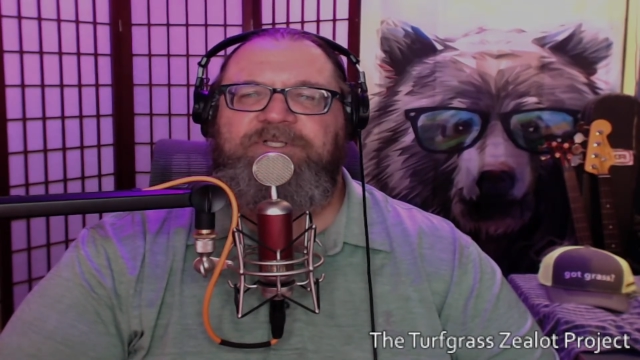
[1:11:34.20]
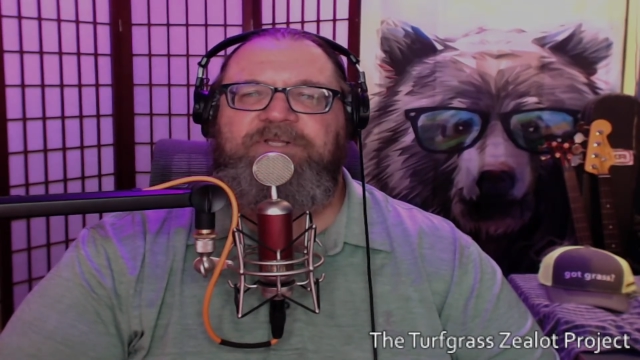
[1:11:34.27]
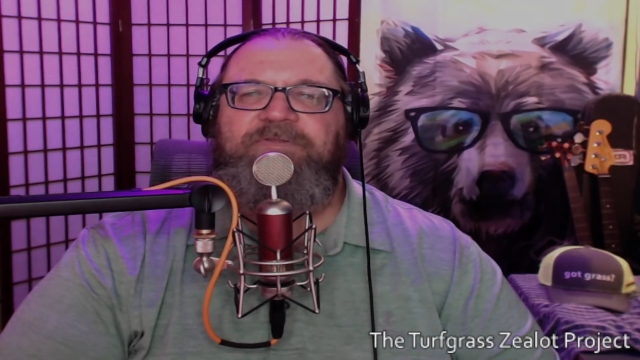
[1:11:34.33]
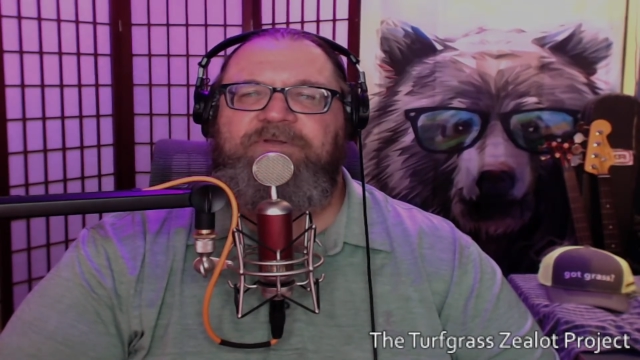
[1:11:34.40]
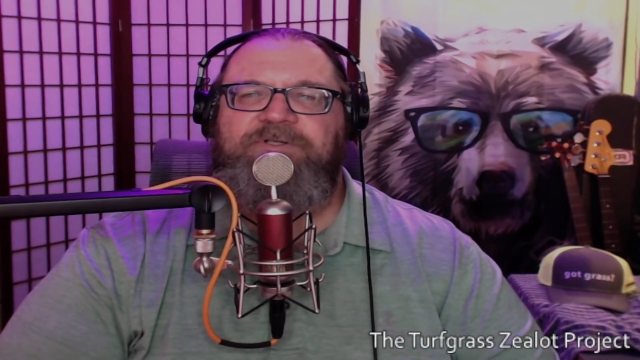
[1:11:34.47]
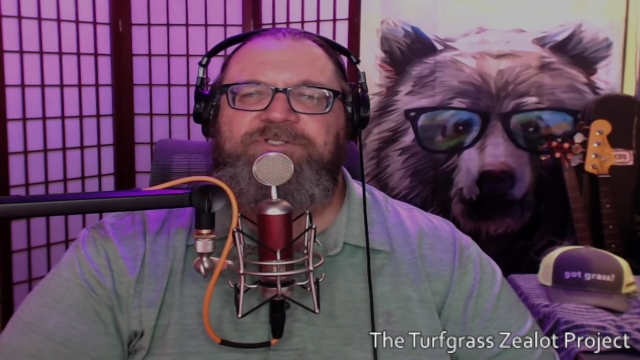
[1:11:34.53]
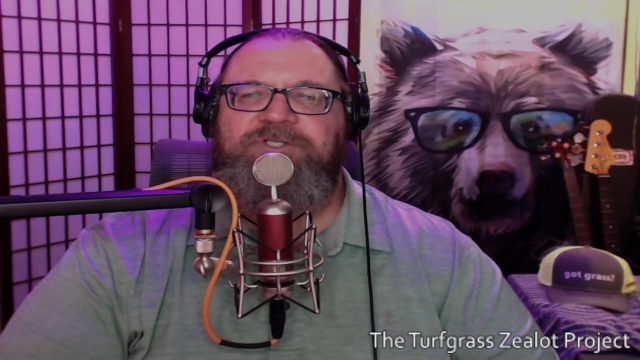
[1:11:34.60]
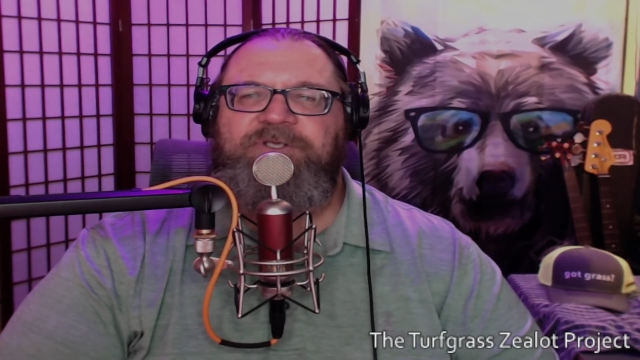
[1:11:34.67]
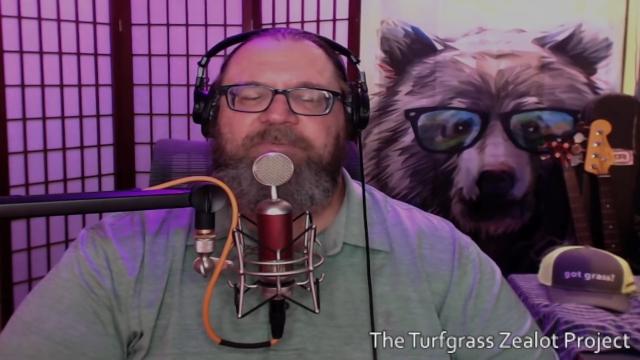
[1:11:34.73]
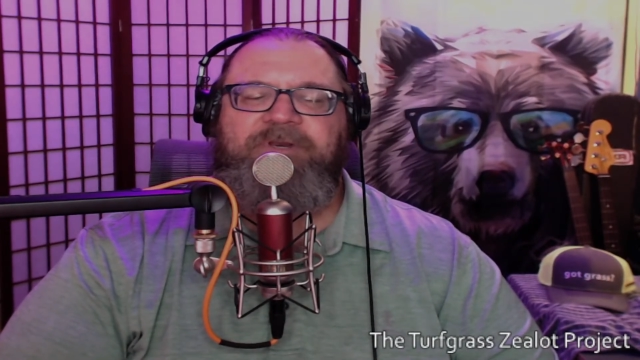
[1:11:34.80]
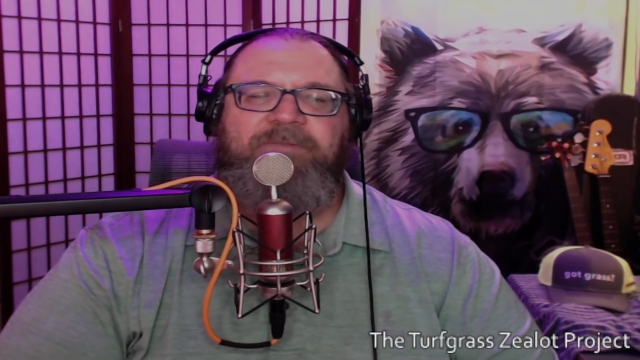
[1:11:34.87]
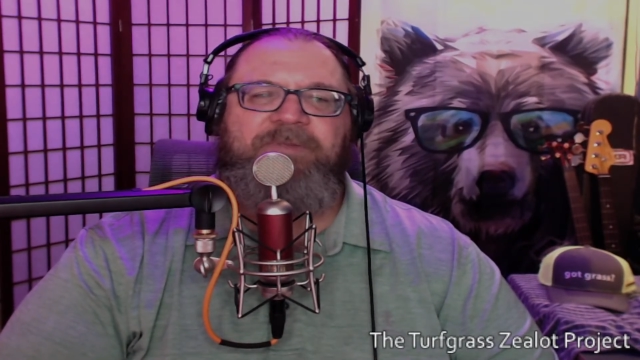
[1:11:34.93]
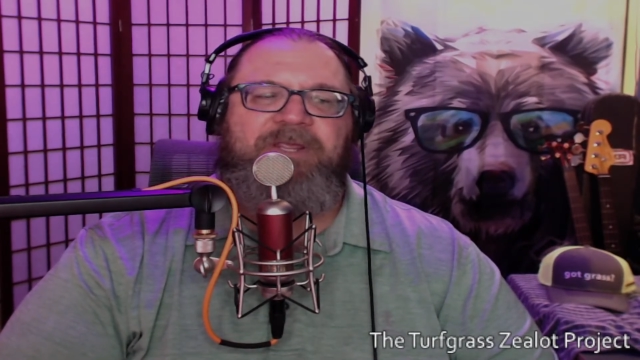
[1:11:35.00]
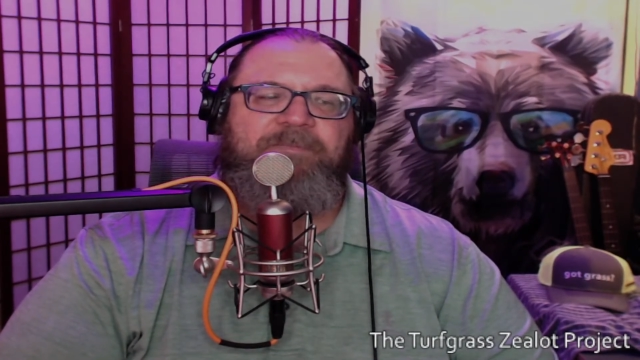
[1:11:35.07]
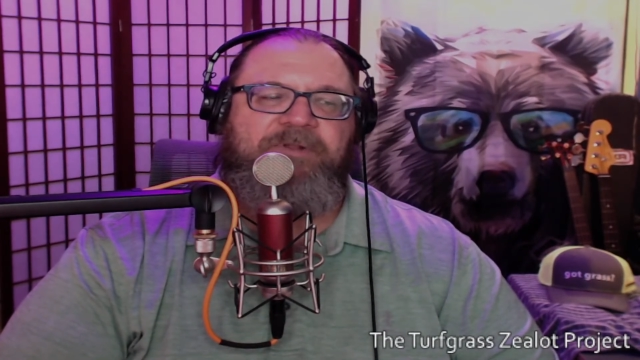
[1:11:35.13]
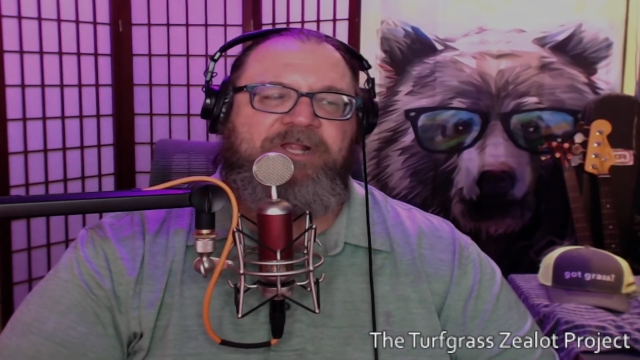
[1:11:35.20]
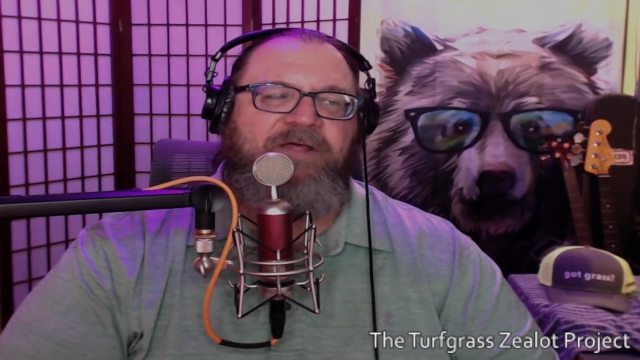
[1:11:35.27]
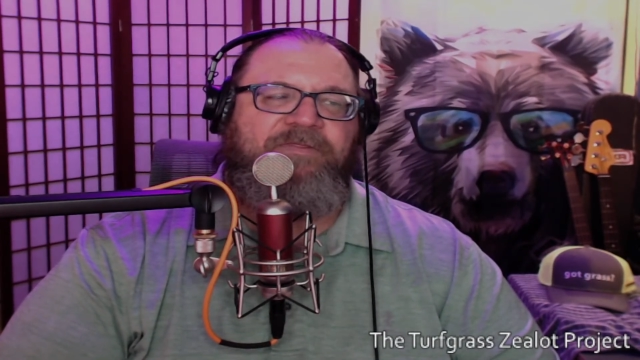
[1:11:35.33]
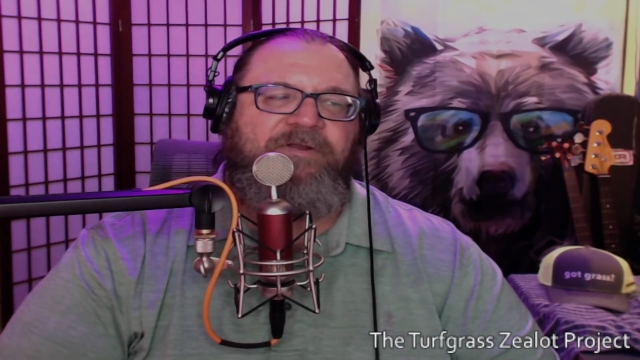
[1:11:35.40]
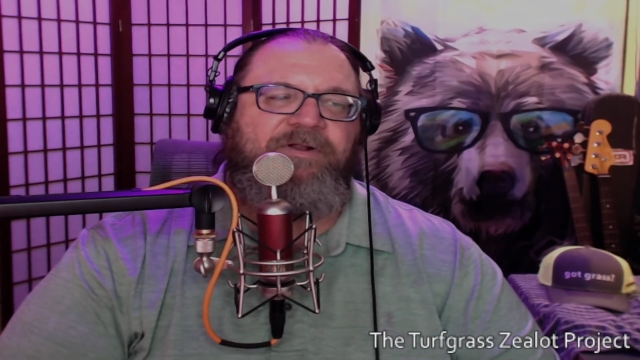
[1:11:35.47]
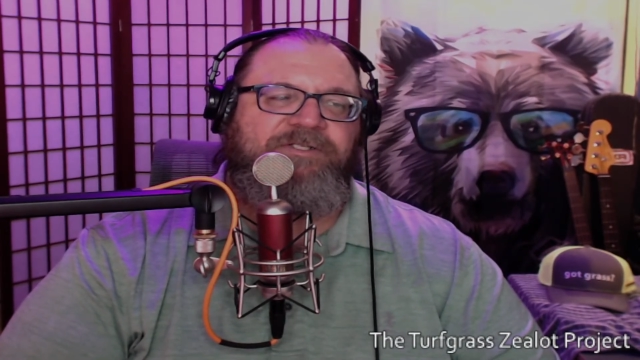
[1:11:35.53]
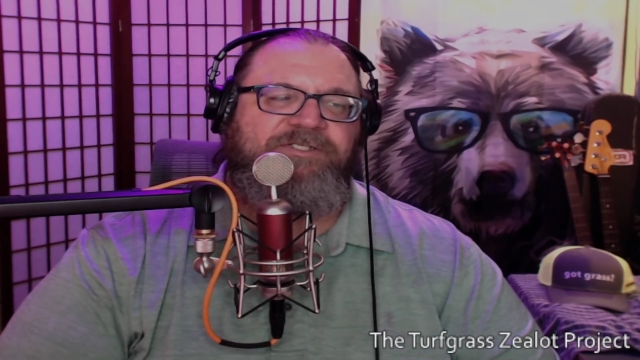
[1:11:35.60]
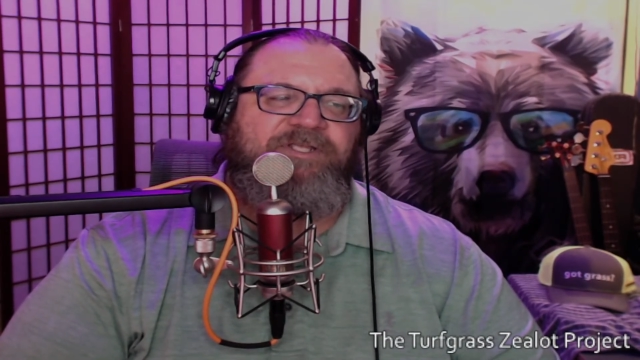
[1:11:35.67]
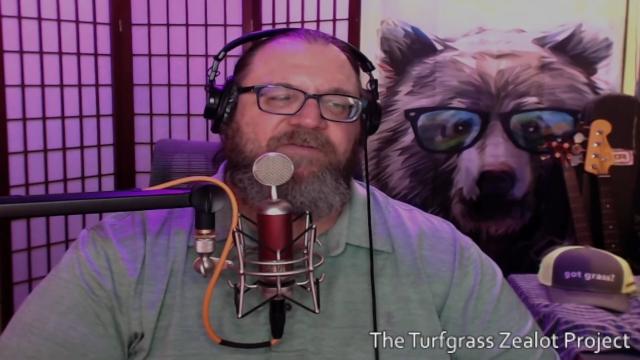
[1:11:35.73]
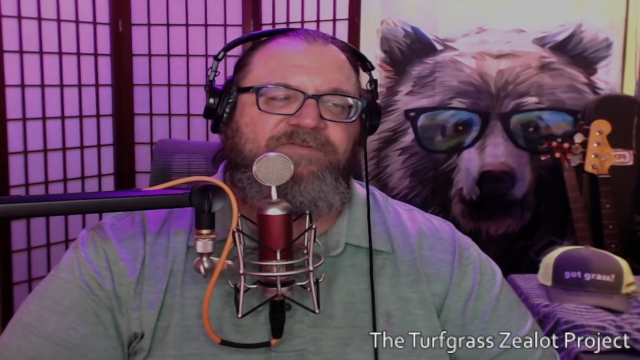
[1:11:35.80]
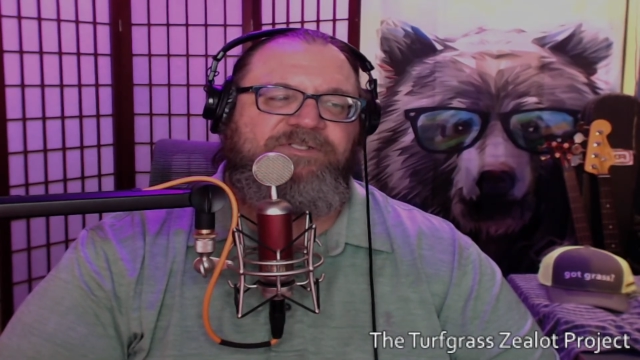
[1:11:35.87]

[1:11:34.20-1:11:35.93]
and there's too many people out there and stuff.